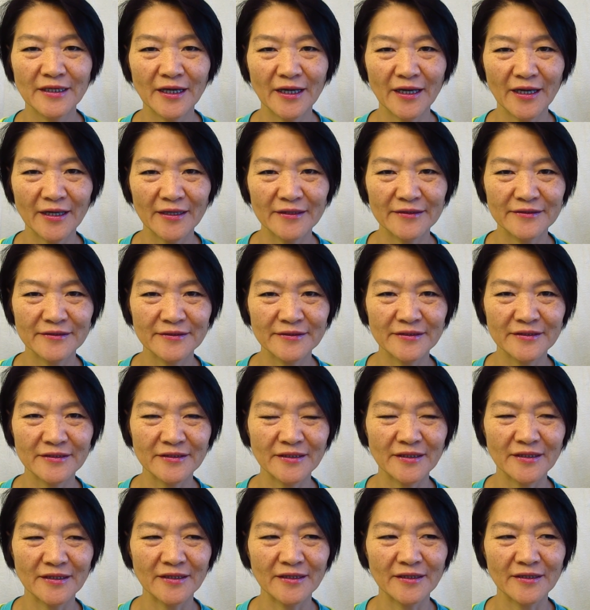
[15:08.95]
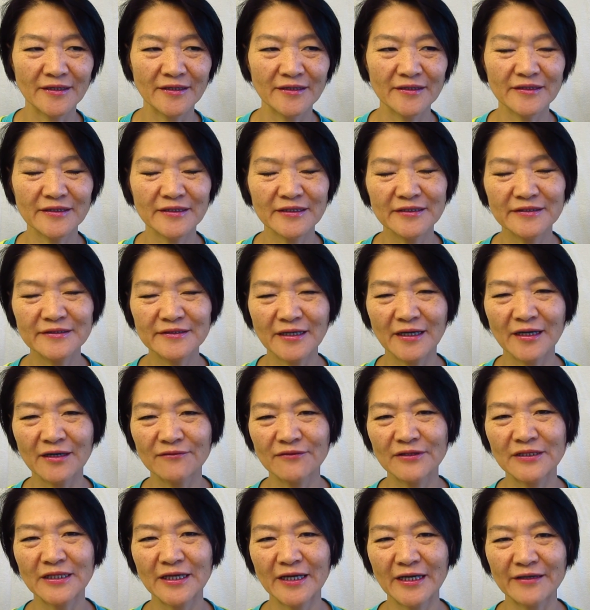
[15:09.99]
And uh, in
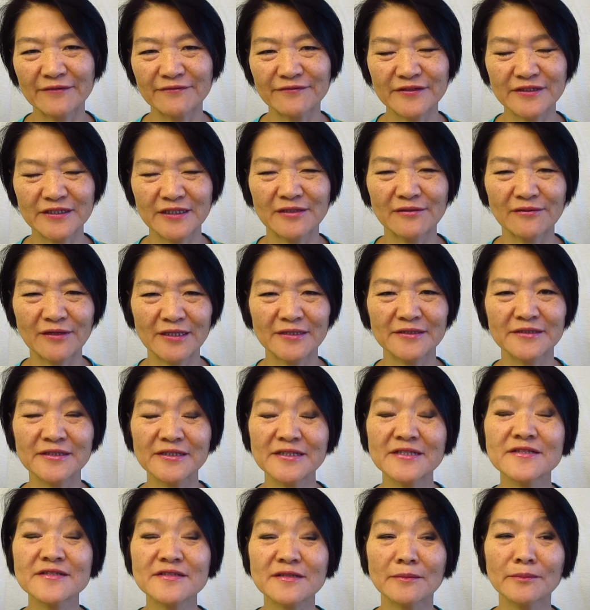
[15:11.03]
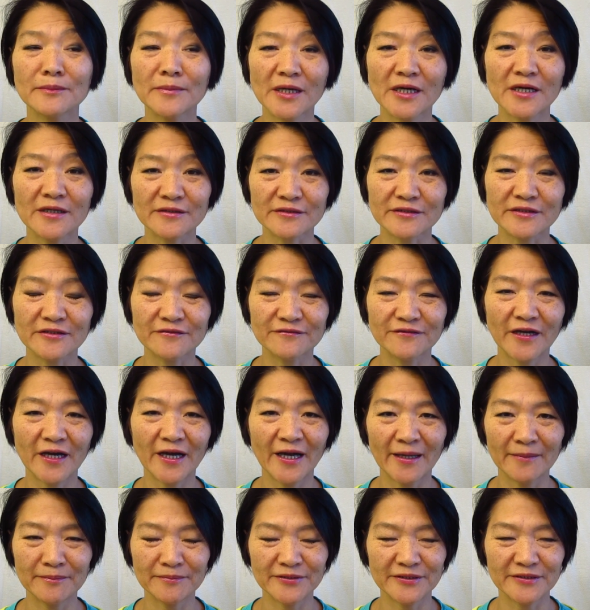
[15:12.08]
our life, there are this amount of
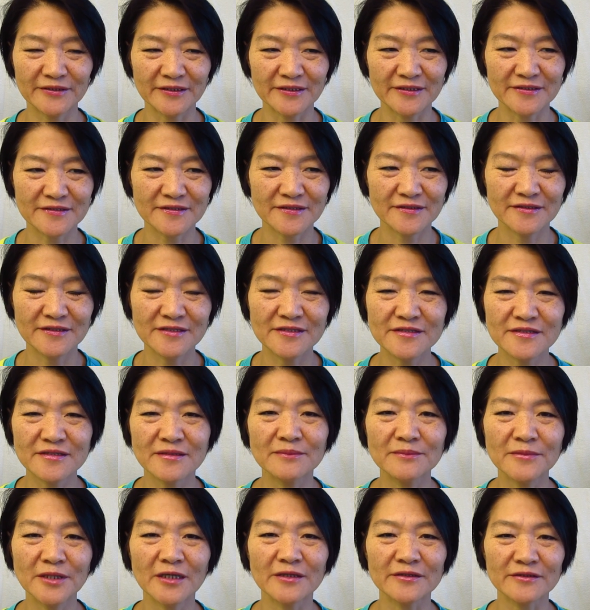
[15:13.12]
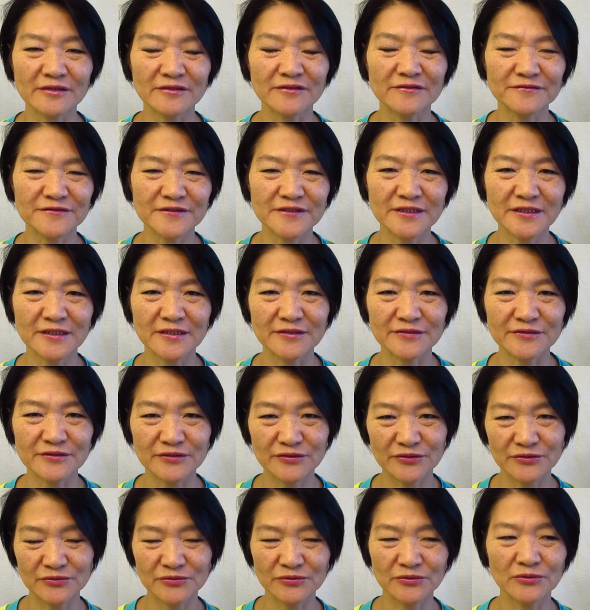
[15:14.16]
happiness, this amount of
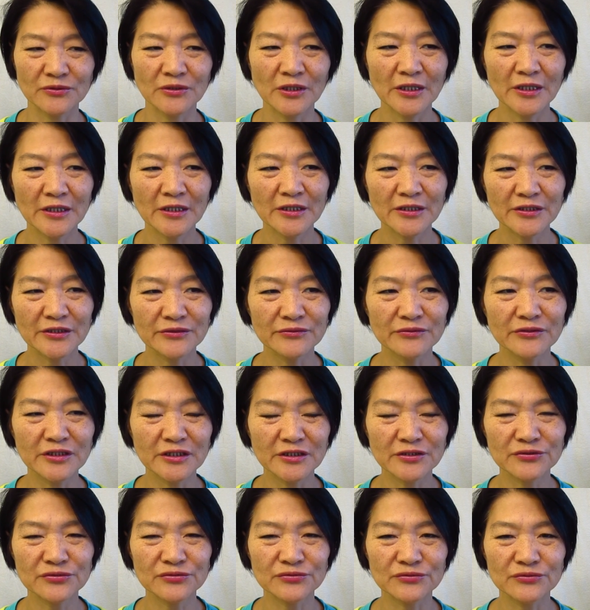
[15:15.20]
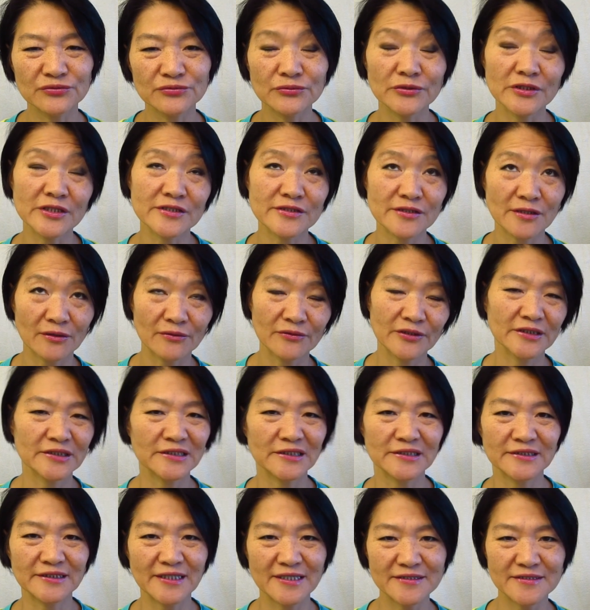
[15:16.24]
things you, you need to do. It's
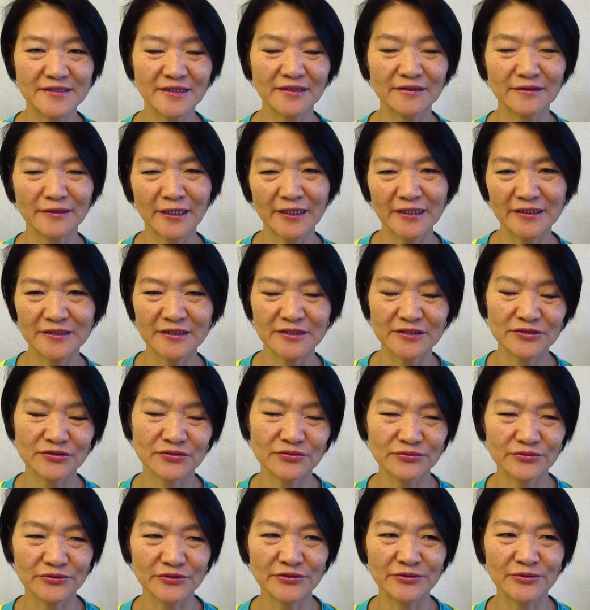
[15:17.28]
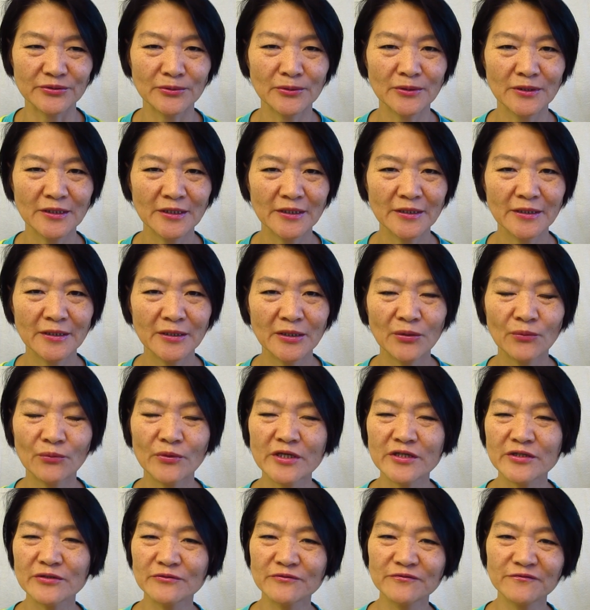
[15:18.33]
already designated to you.
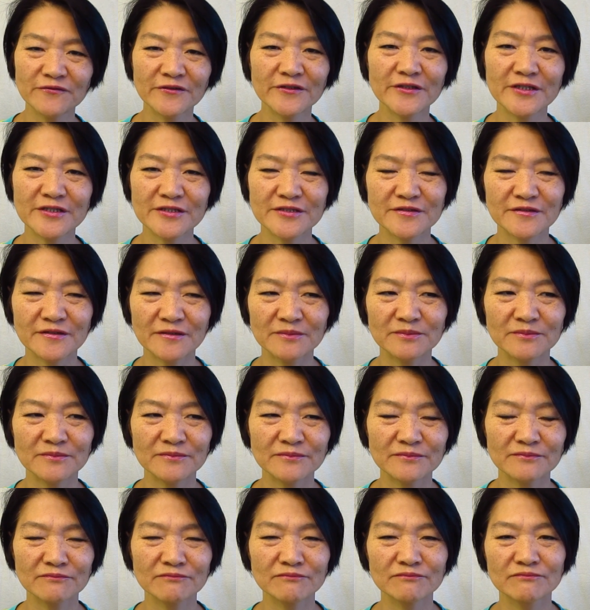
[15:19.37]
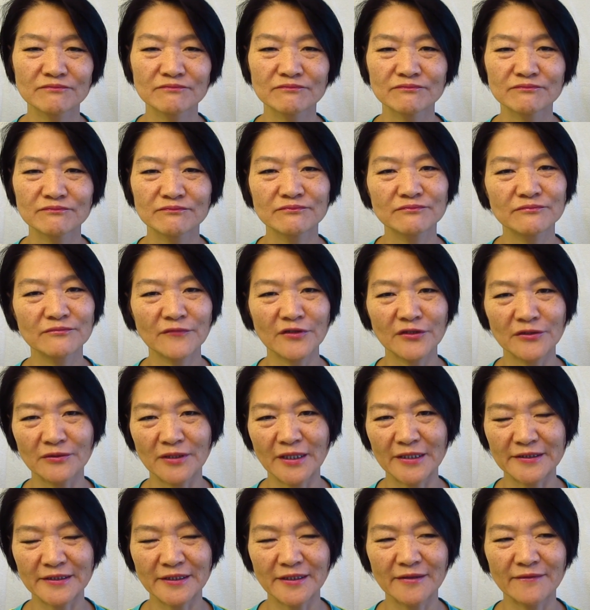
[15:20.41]
When you finish them, you
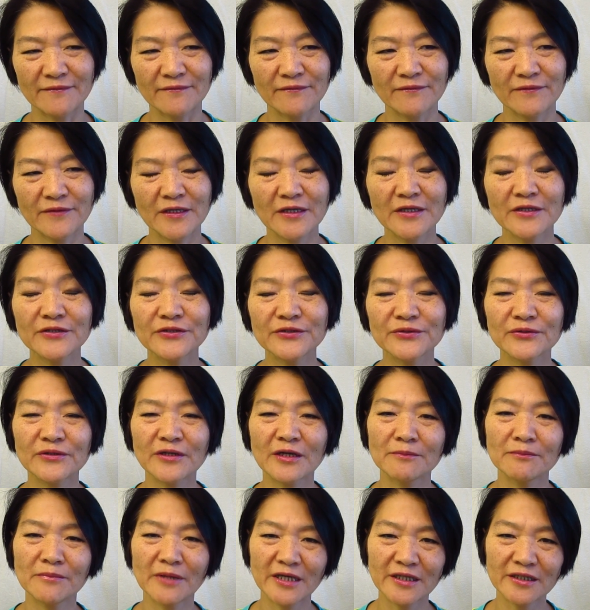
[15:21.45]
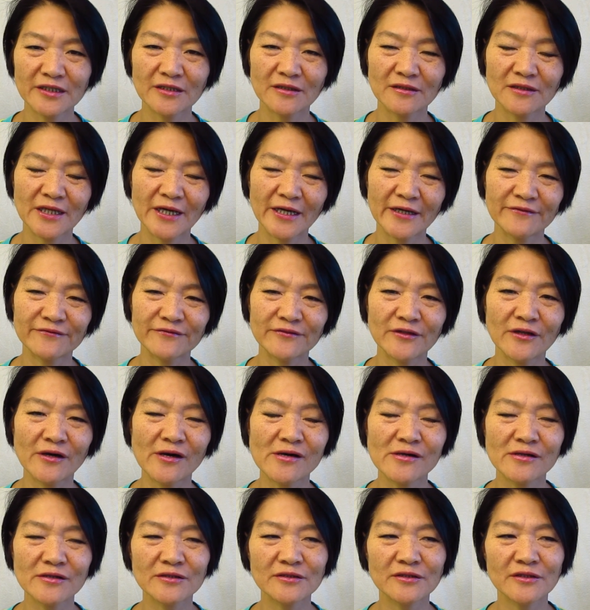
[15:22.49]
are done. You can make your life
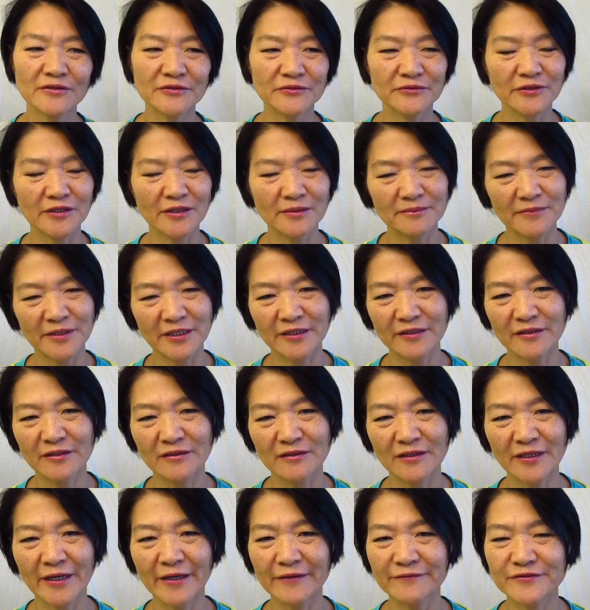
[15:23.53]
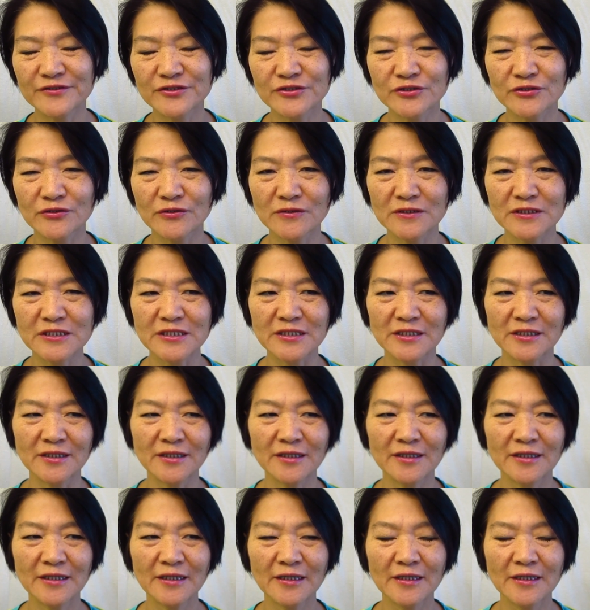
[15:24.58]
longer, you can make your life shorter,